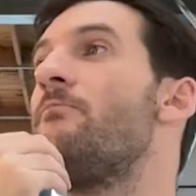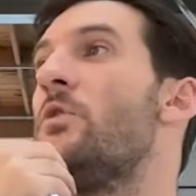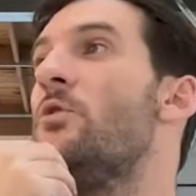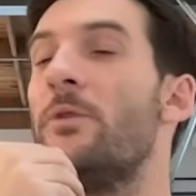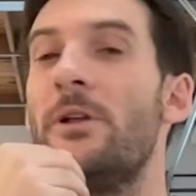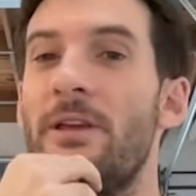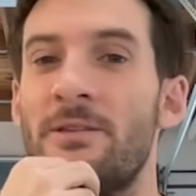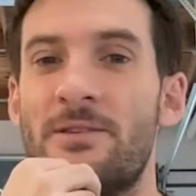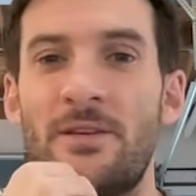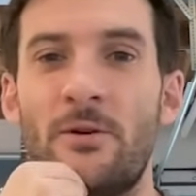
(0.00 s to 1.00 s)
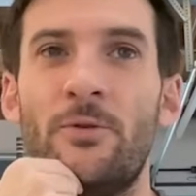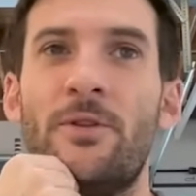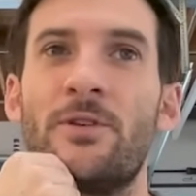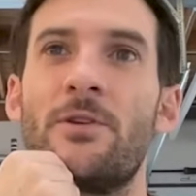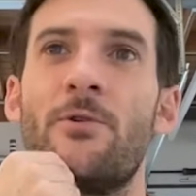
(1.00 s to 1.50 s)
who really instilled
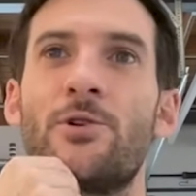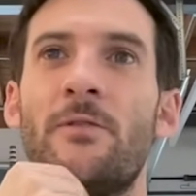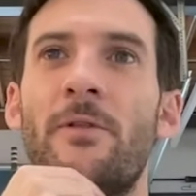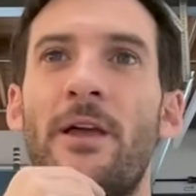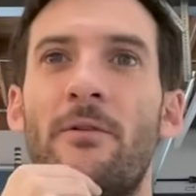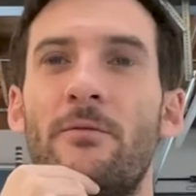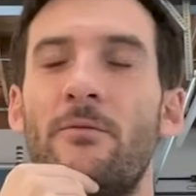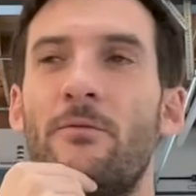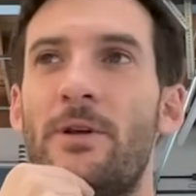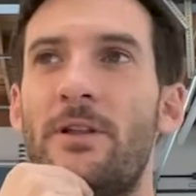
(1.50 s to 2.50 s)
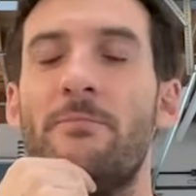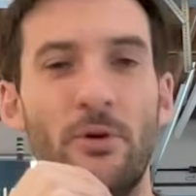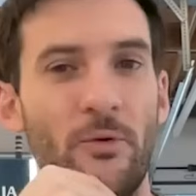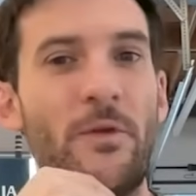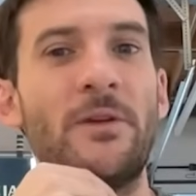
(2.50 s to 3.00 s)
this notion of, like, really
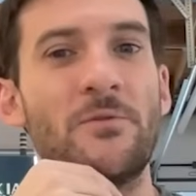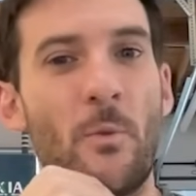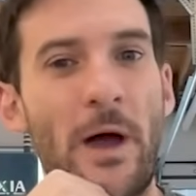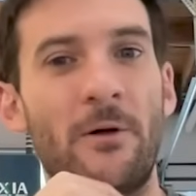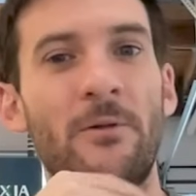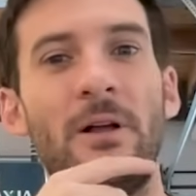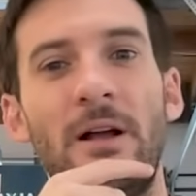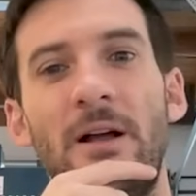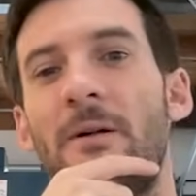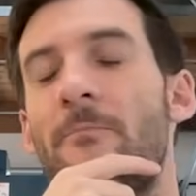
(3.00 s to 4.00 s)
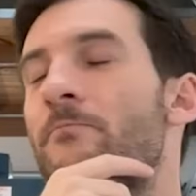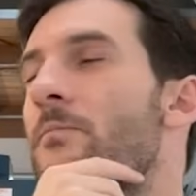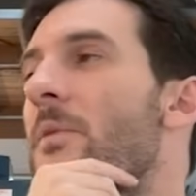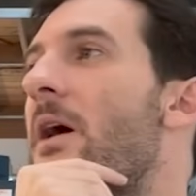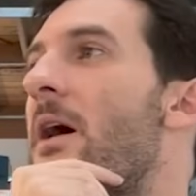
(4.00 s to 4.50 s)
build things well.
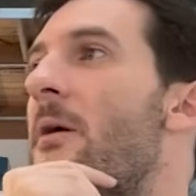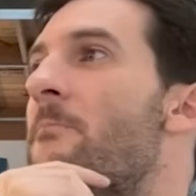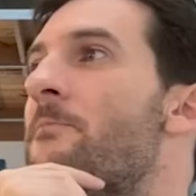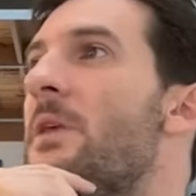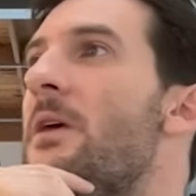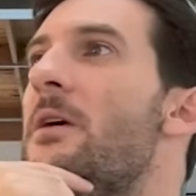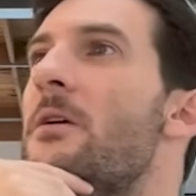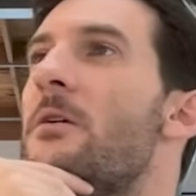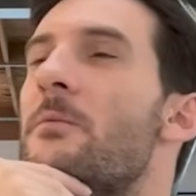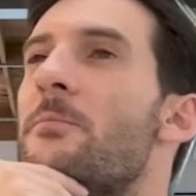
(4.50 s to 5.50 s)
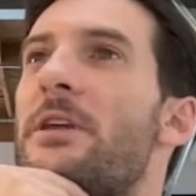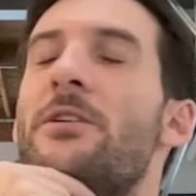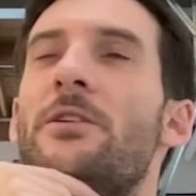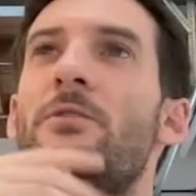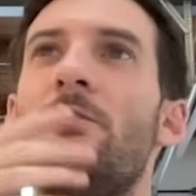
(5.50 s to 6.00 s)
But
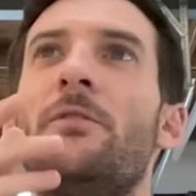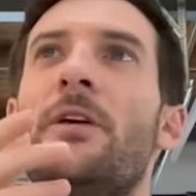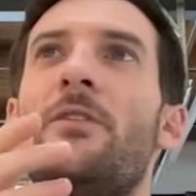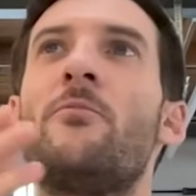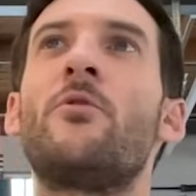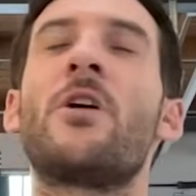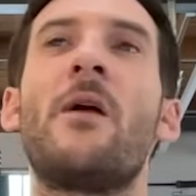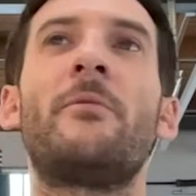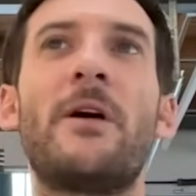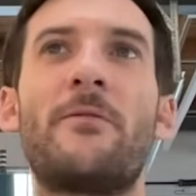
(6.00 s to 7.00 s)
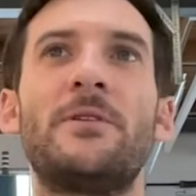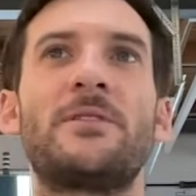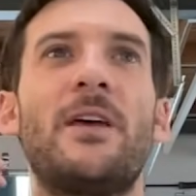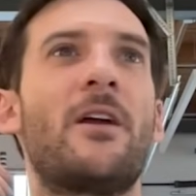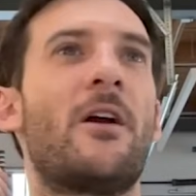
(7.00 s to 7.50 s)
you, like, the more common method
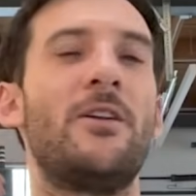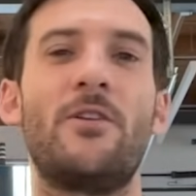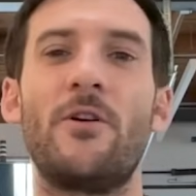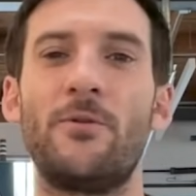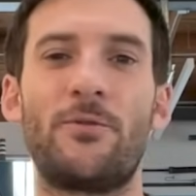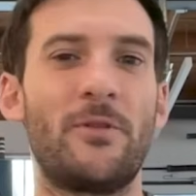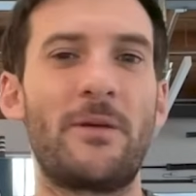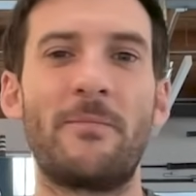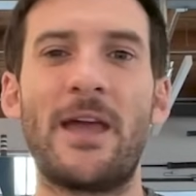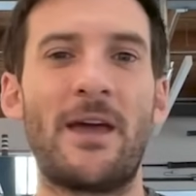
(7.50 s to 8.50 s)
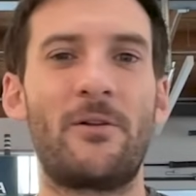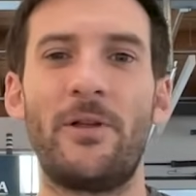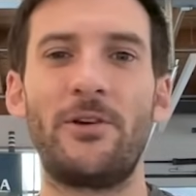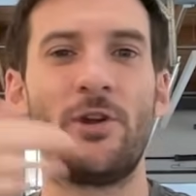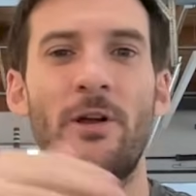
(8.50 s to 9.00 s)
is, like, all right, you go through, like,
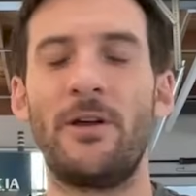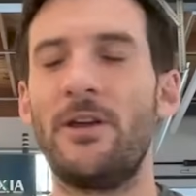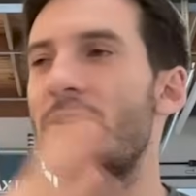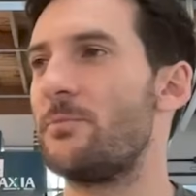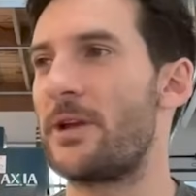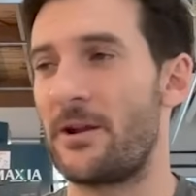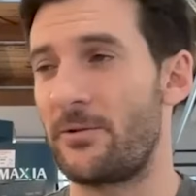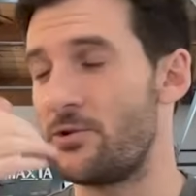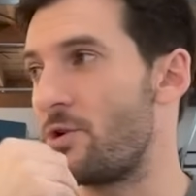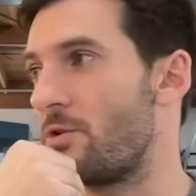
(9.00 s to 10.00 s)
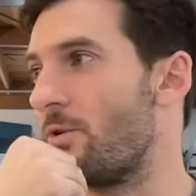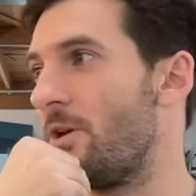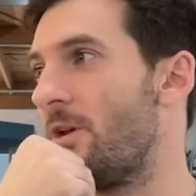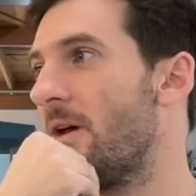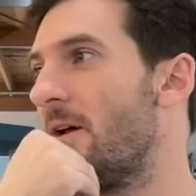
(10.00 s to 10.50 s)
mechanical engineering, you get your mechanical engineering
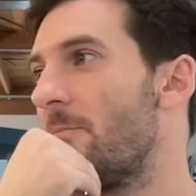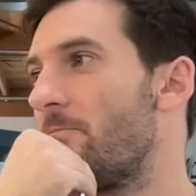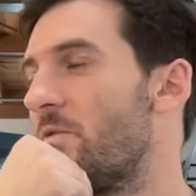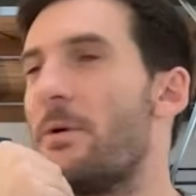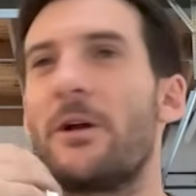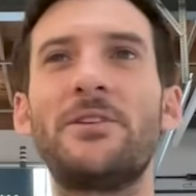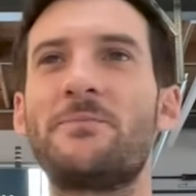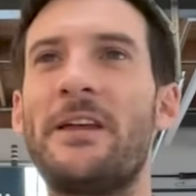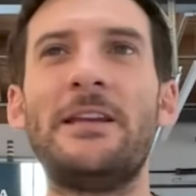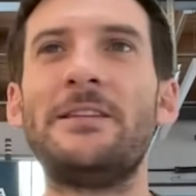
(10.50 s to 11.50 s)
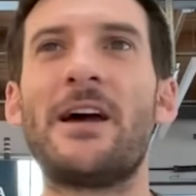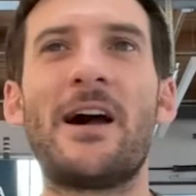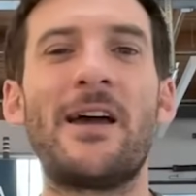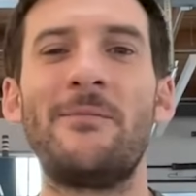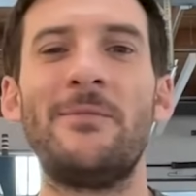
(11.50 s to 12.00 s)
degree, you barely spend any
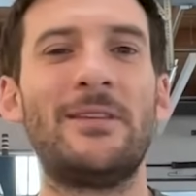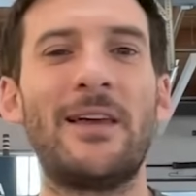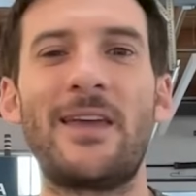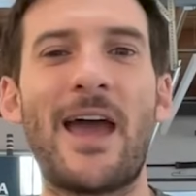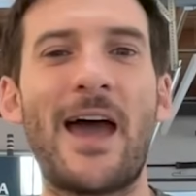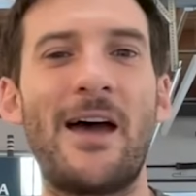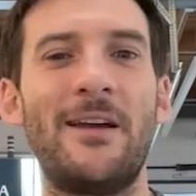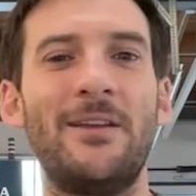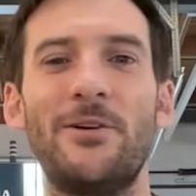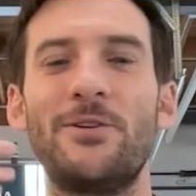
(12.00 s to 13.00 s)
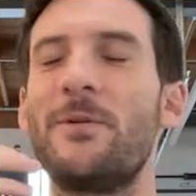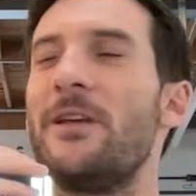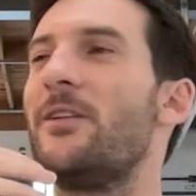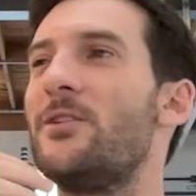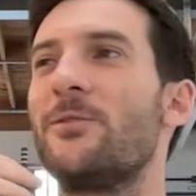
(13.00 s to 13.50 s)
time in, like, CAD,
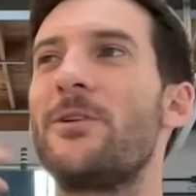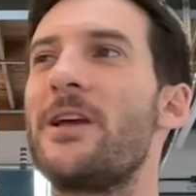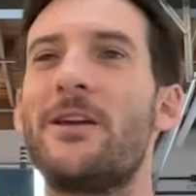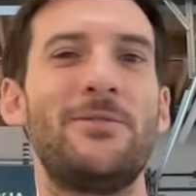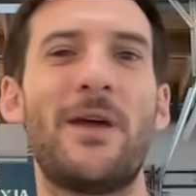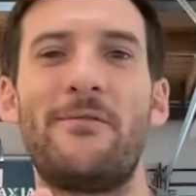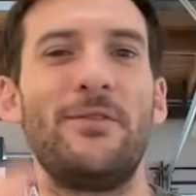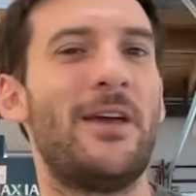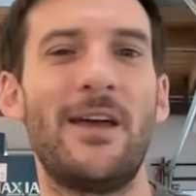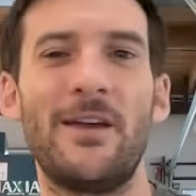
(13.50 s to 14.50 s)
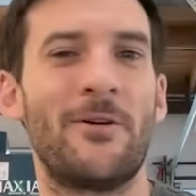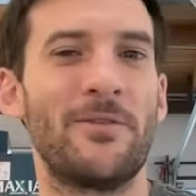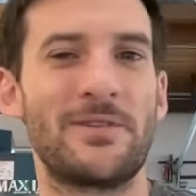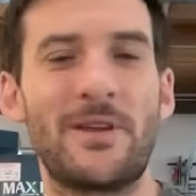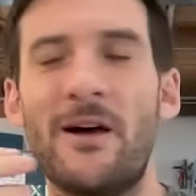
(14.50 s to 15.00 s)
you're learning how to do FEA and all
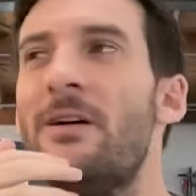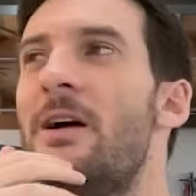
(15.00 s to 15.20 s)
this stuff.